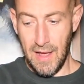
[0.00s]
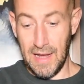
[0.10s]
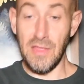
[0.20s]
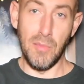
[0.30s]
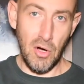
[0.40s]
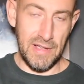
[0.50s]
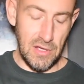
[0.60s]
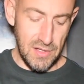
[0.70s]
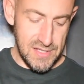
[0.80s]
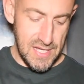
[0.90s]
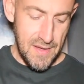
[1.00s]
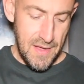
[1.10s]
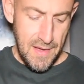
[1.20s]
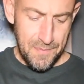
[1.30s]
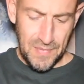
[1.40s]
in the boring colours,
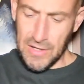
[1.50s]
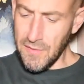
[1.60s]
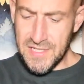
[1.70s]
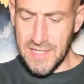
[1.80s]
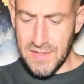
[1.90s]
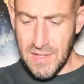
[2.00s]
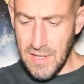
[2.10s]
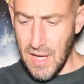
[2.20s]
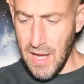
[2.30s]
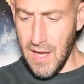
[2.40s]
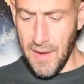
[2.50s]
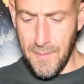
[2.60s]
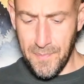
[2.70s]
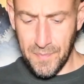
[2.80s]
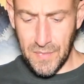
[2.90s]
and obviously
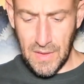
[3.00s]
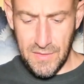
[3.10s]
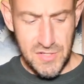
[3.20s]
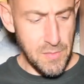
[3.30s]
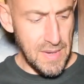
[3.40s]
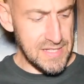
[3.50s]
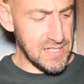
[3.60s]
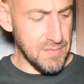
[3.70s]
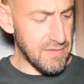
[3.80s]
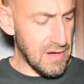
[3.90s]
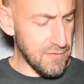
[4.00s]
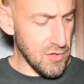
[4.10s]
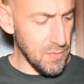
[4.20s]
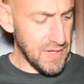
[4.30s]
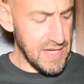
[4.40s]
the Supermatics have been around for a
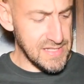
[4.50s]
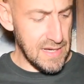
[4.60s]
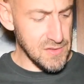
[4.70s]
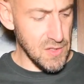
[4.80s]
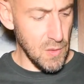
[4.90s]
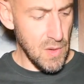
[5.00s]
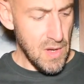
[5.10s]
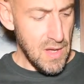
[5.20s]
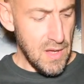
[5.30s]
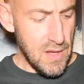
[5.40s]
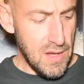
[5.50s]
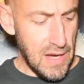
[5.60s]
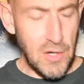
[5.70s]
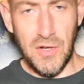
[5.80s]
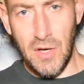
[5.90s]
couple of years now, so
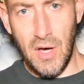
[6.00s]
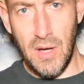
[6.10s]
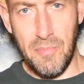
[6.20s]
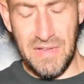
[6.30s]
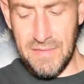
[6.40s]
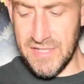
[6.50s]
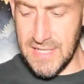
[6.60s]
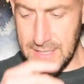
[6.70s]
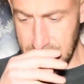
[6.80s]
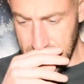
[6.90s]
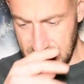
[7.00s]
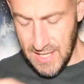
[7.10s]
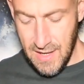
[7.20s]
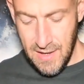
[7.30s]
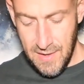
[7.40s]
I could have got a previous season's,
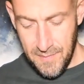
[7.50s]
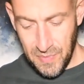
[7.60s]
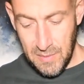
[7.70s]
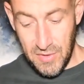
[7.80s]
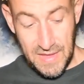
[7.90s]
but